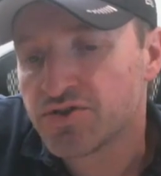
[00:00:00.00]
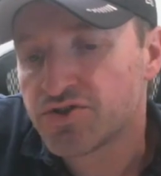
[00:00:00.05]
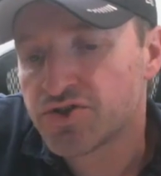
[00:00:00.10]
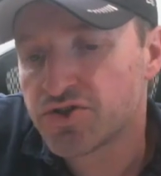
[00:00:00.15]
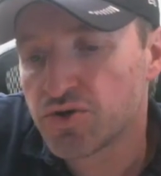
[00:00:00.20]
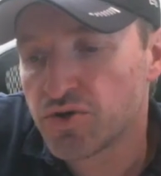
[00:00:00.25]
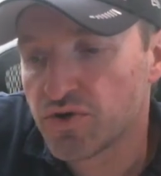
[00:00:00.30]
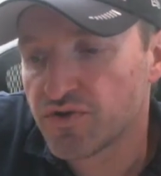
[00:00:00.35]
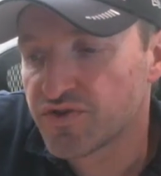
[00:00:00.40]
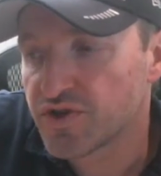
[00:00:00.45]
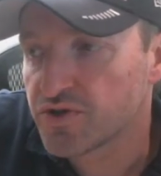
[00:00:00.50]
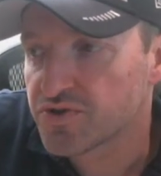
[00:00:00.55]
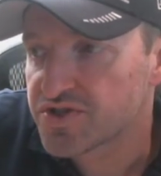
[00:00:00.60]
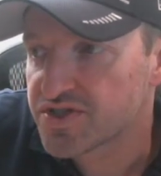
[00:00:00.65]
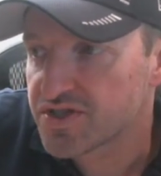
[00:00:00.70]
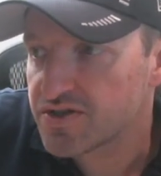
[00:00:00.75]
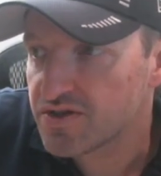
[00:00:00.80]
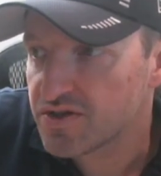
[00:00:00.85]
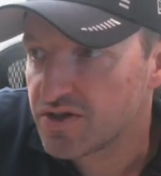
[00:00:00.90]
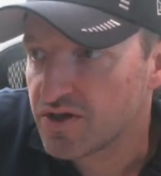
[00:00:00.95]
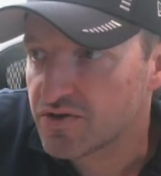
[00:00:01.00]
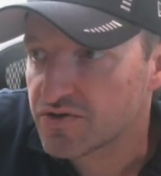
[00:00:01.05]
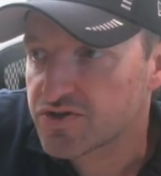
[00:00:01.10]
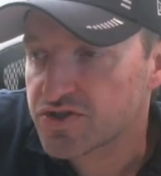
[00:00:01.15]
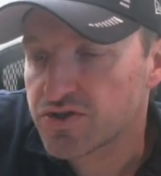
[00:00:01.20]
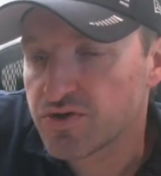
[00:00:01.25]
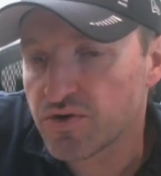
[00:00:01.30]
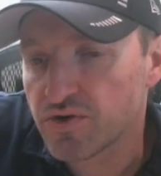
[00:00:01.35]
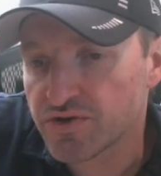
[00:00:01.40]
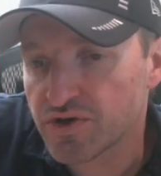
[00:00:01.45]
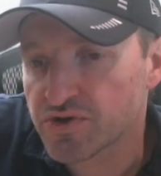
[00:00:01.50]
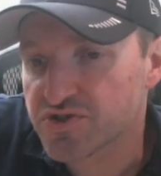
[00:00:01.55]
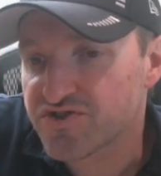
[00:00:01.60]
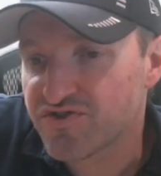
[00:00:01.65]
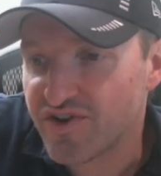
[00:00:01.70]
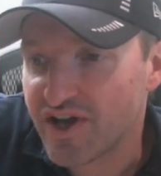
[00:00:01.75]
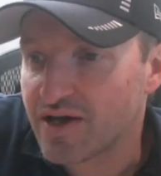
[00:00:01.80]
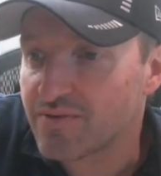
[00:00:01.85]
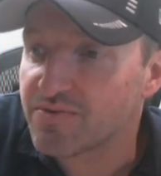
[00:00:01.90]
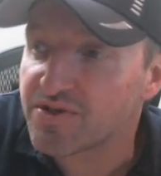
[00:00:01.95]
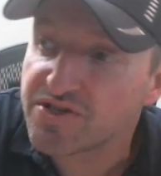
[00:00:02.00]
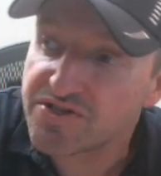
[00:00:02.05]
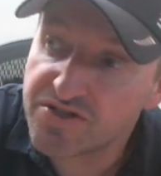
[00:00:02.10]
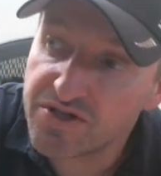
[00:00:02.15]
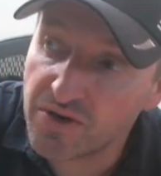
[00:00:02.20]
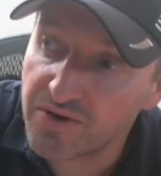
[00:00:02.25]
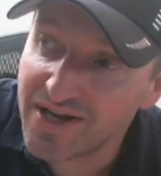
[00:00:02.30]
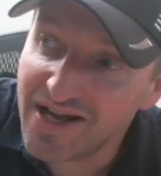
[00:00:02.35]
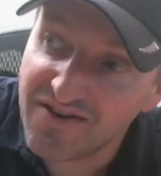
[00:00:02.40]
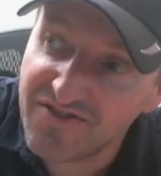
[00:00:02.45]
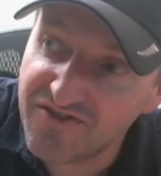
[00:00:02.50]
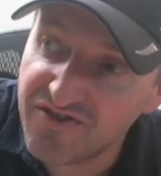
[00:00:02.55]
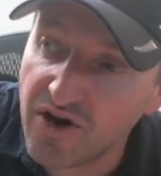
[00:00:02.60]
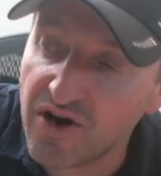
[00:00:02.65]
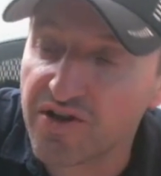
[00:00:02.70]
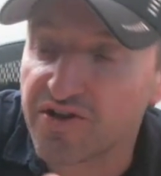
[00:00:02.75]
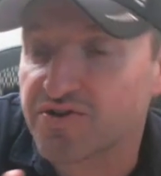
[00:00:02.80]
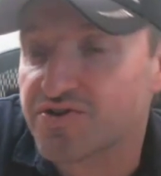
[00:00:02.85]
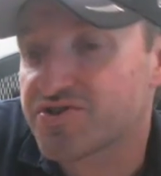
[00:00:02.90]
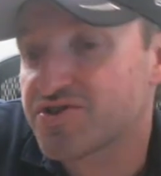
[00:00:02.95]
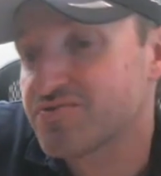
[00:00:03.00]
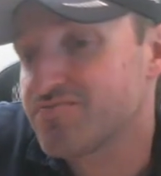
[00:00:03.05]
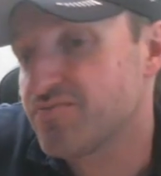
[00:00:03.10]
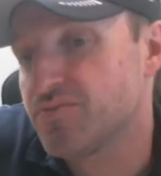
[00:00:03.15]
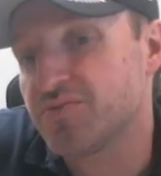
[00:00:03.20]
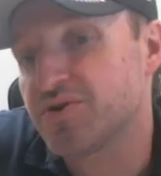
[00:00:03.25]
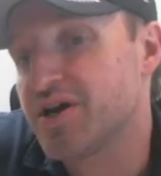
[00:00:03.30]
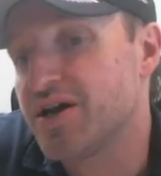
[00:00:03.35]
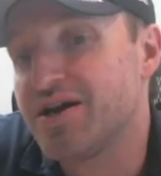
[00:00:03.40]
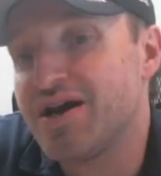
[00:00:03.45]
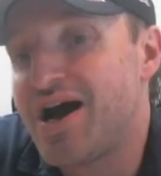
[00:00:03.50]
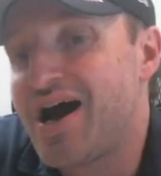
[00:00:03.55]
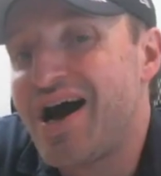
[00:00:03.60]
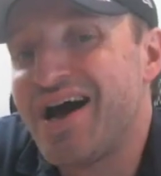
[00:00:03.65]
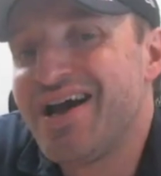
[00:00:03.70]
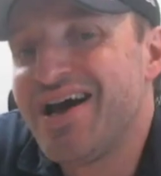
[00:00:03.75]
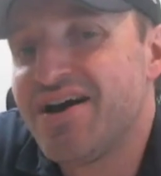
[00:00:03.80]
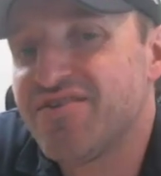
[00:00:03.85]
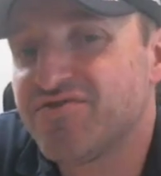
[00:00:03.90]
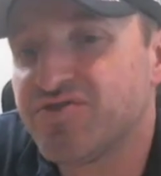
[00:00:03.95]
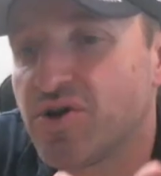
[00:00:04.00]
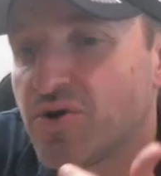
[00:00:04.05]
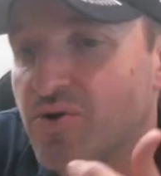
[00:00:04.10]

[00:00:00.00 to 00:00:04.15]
Two of those, you know, two of those families don't have fathers, okay? I have